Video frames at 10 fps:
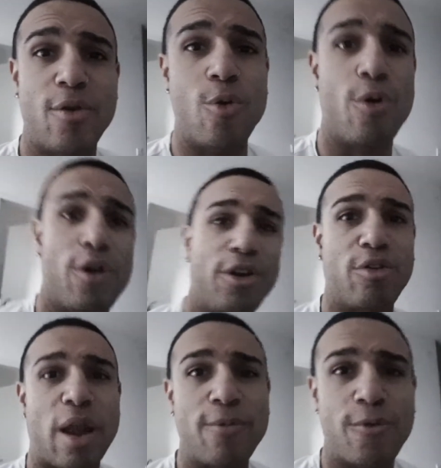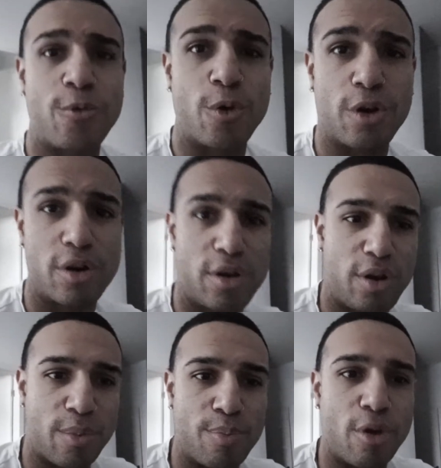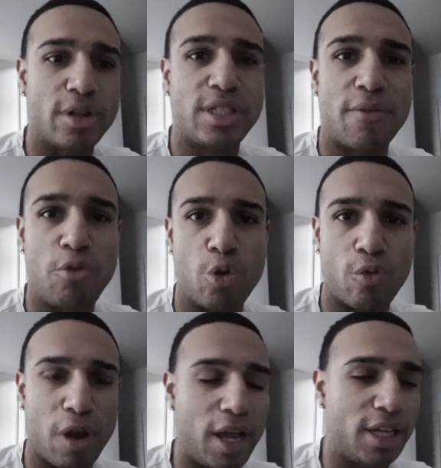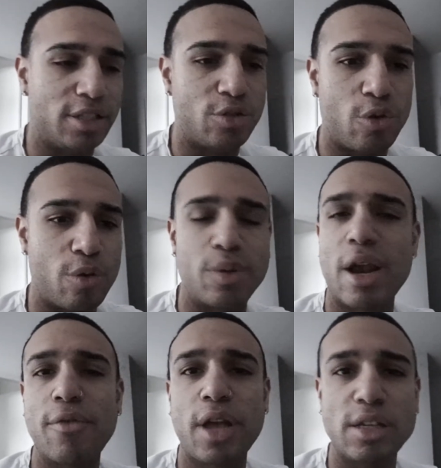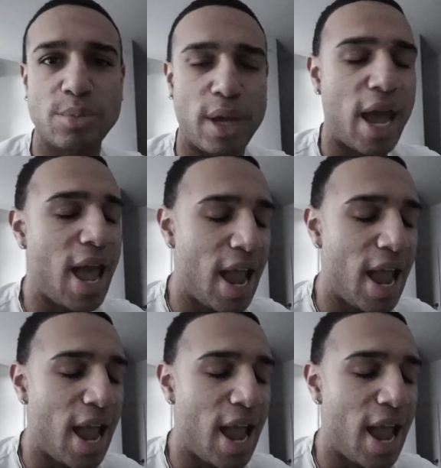or you're grateful for your boss giving you a raise, or whatever the case may be.